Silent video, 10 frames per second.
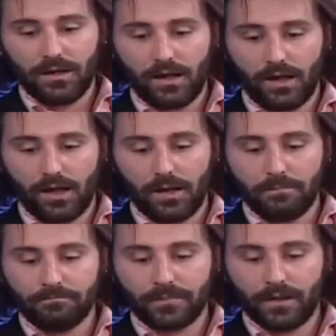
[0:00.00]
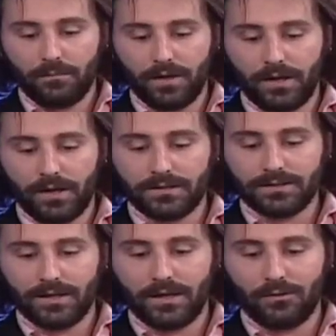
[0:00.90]
But
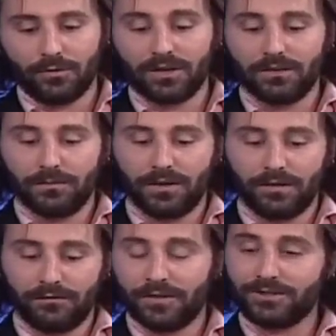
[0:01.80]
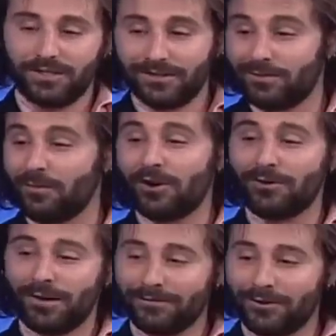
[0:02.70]
we're going to be finishing it
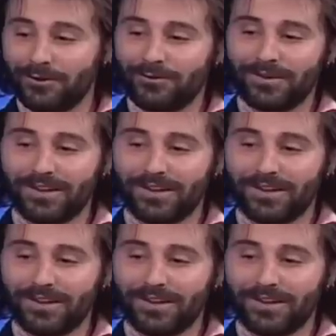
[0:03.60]
tomorrow afternoon,